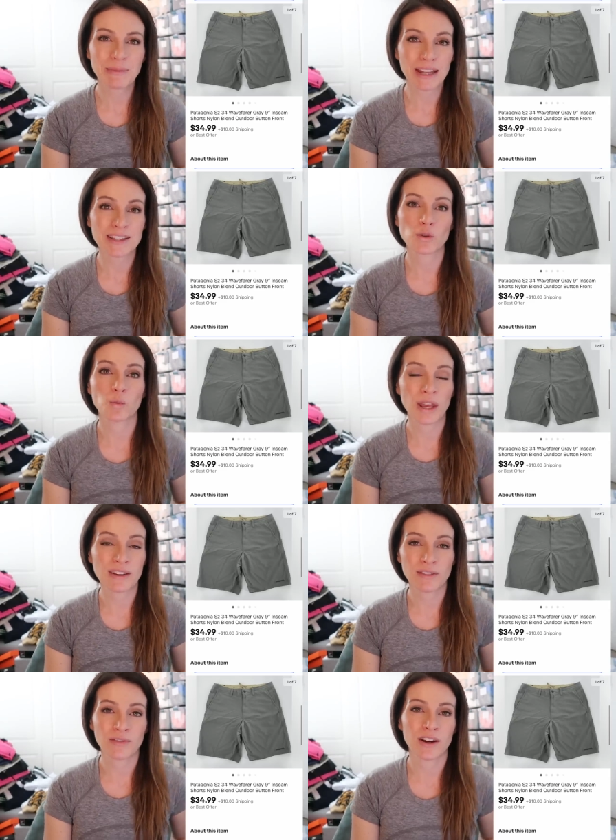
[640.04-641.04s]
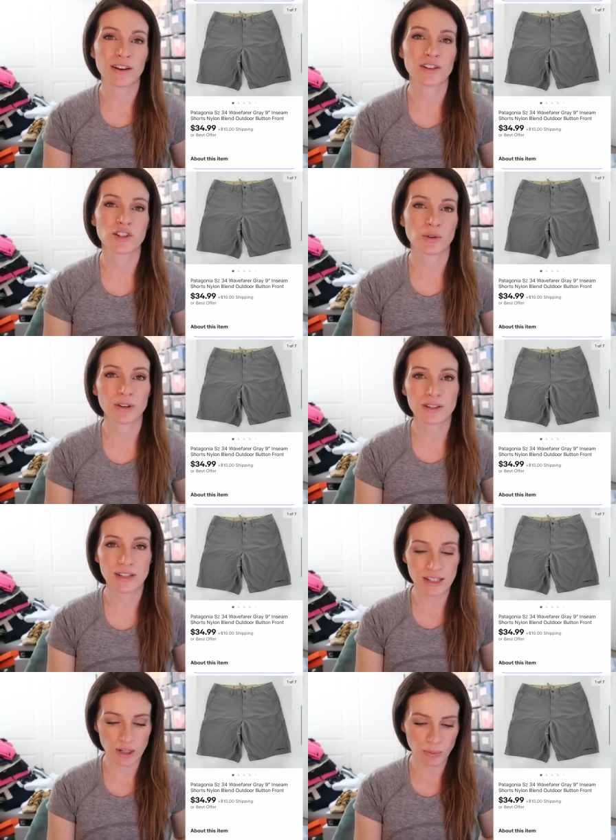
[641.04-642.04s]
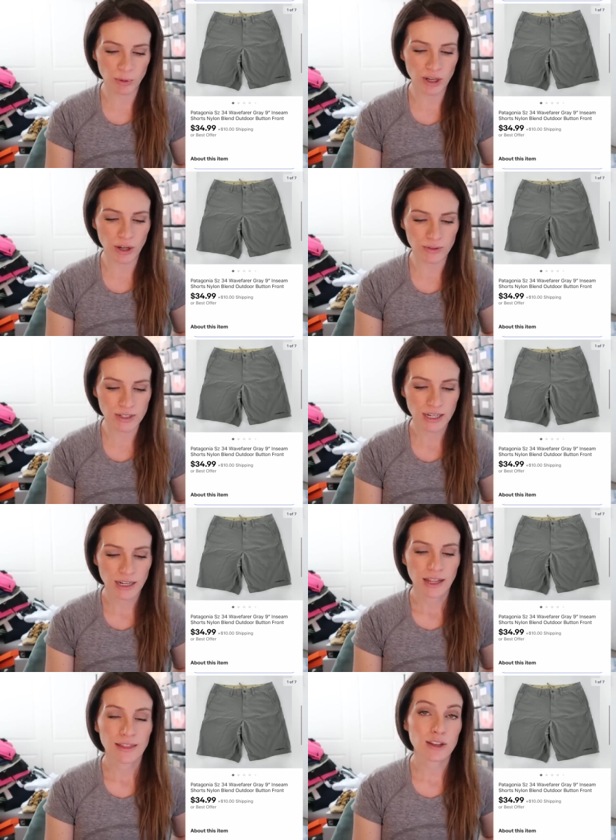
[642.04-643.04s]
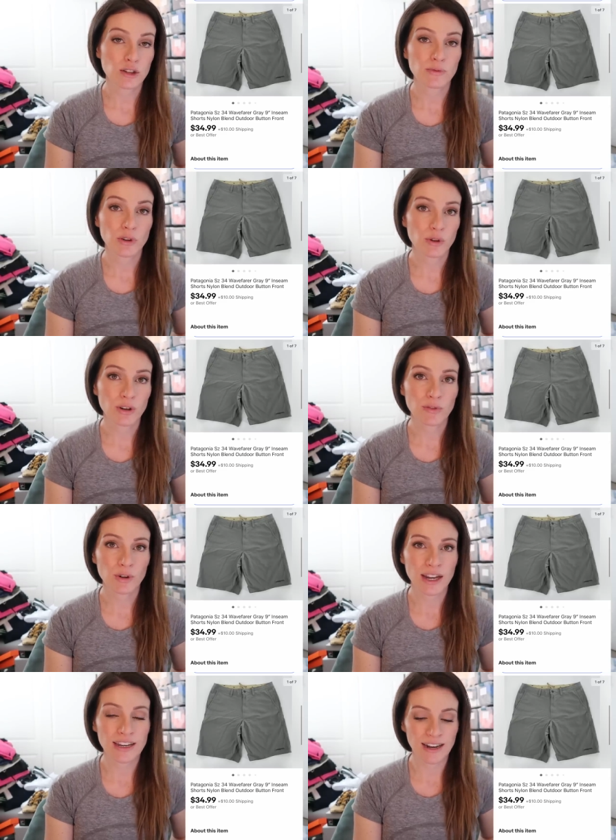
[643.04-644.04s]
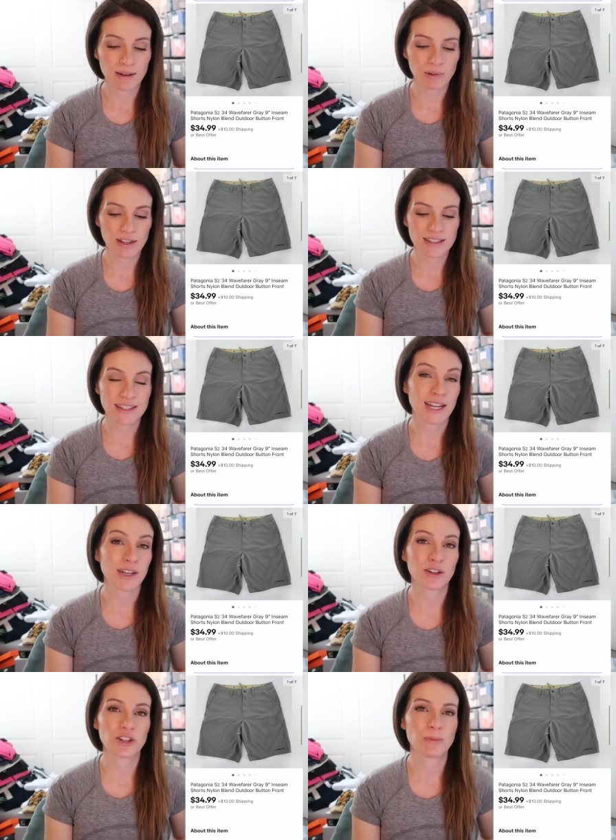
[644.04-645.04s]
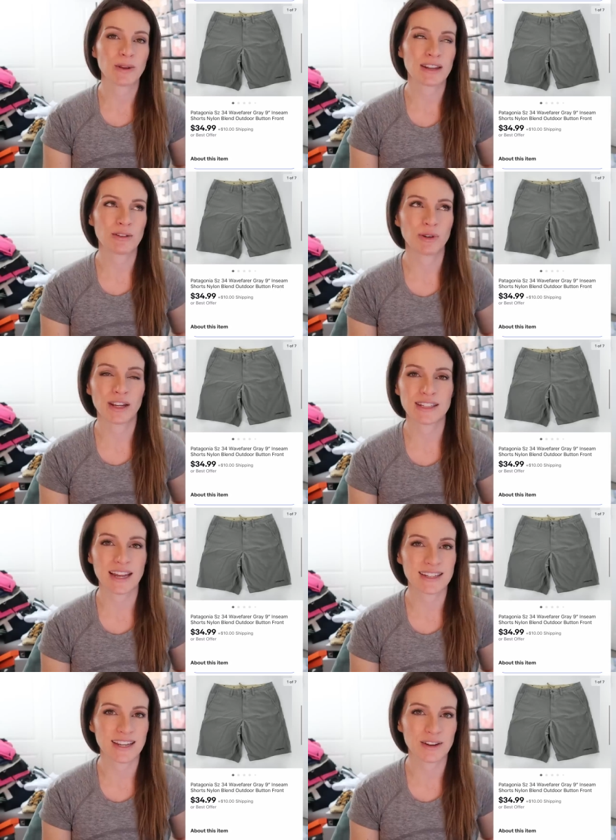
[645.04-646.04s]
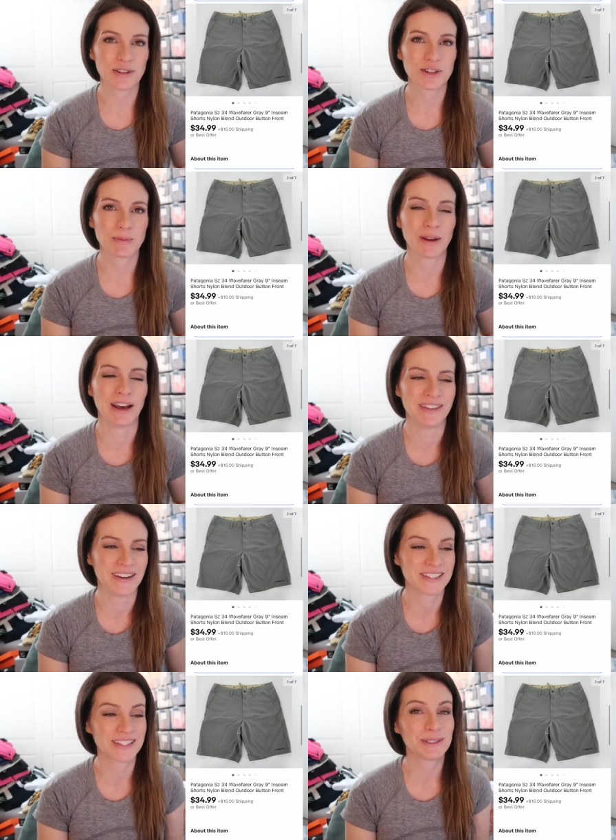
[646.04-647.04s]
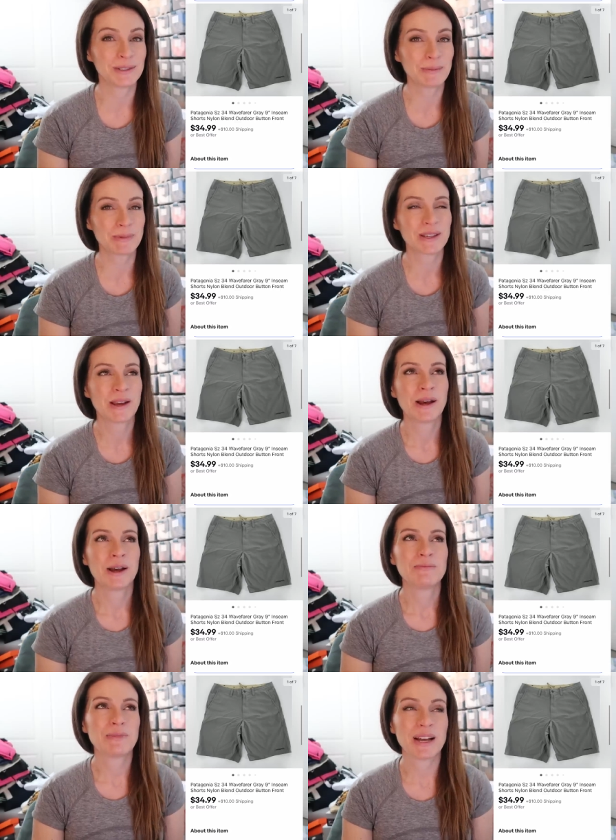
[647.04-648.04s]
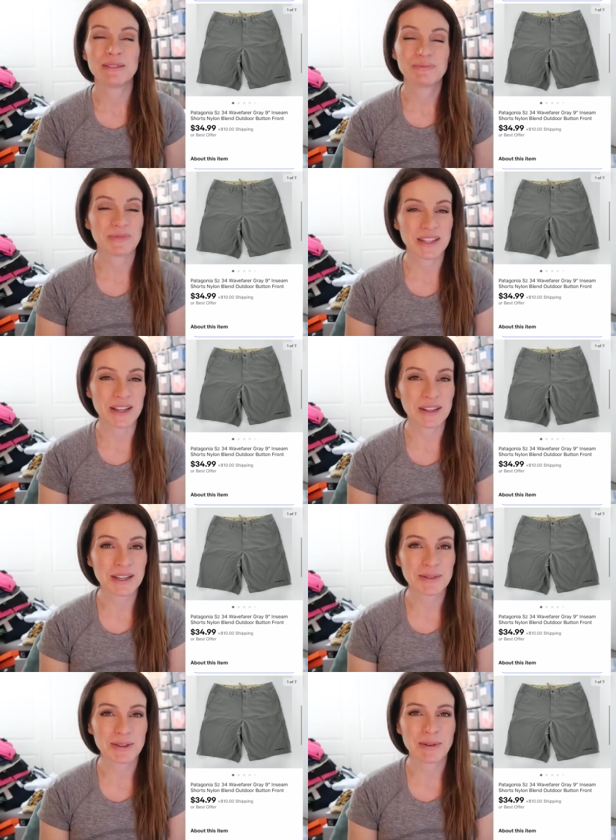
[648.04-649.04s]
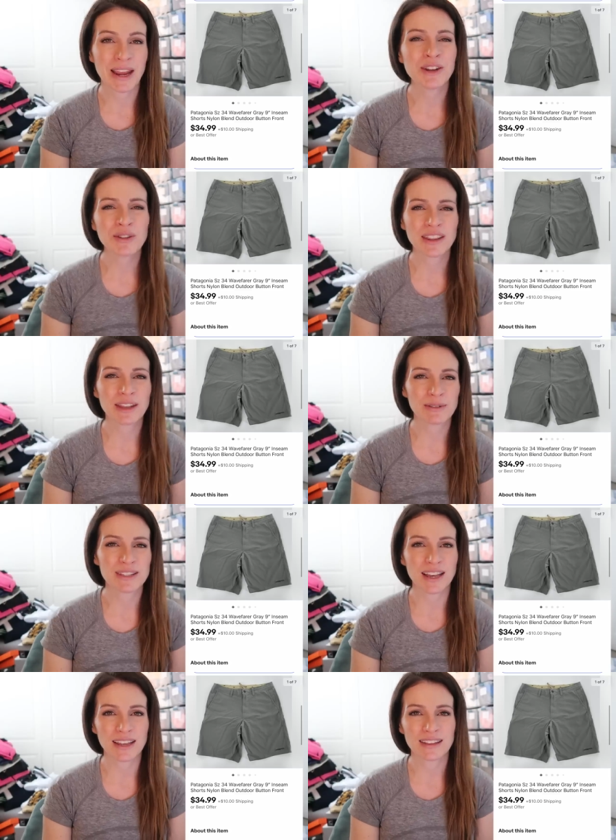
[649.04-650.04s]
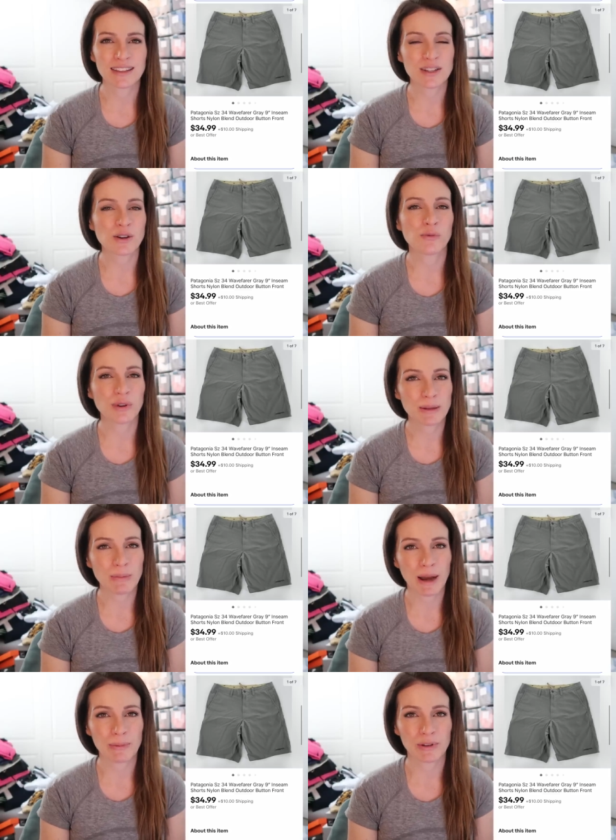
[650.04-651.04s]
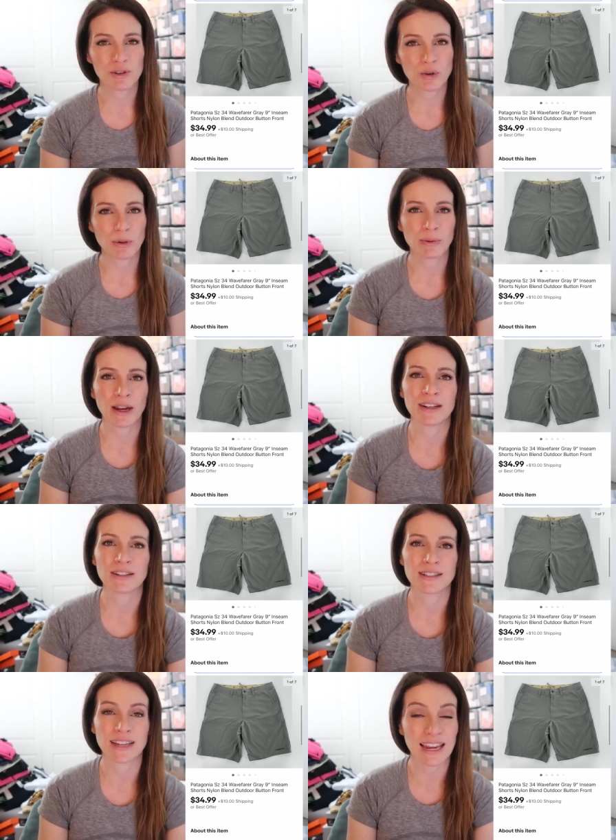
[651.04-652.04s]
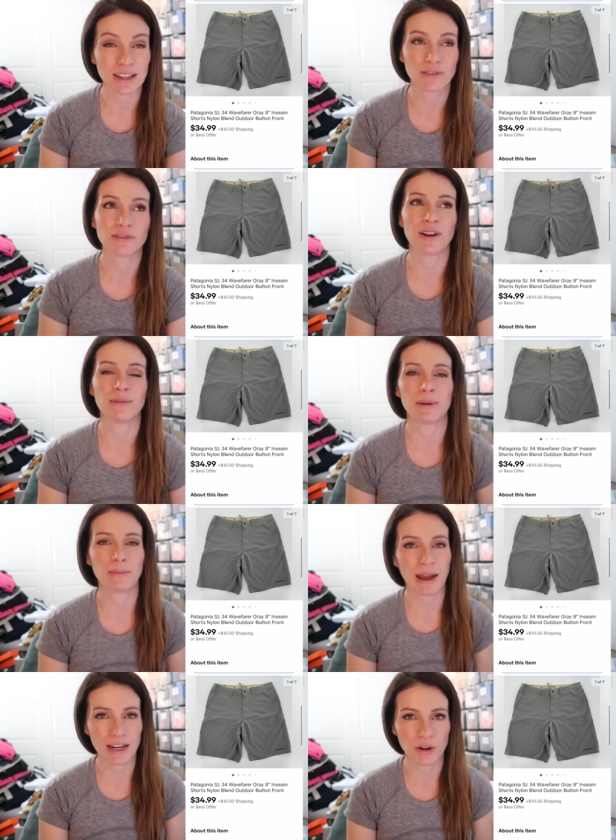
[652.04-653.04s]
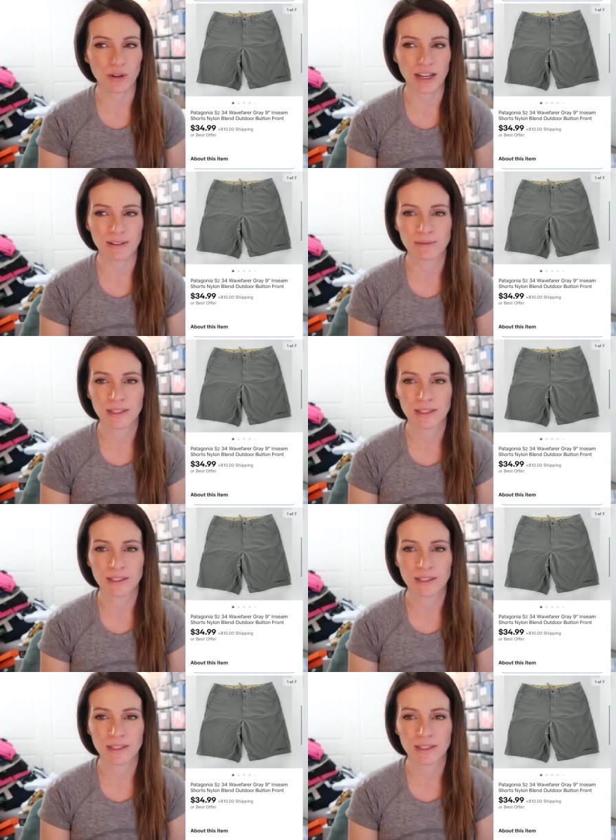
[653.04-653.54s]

men's Wavefarer shorts. These are pre-owned. They sold for $34.99 plus $10 shipping. I didn't realize I had $10 shipping on those. Oops, but that's all good with me. I knew that they would sell. These are a really popular short brand style from Patagonia.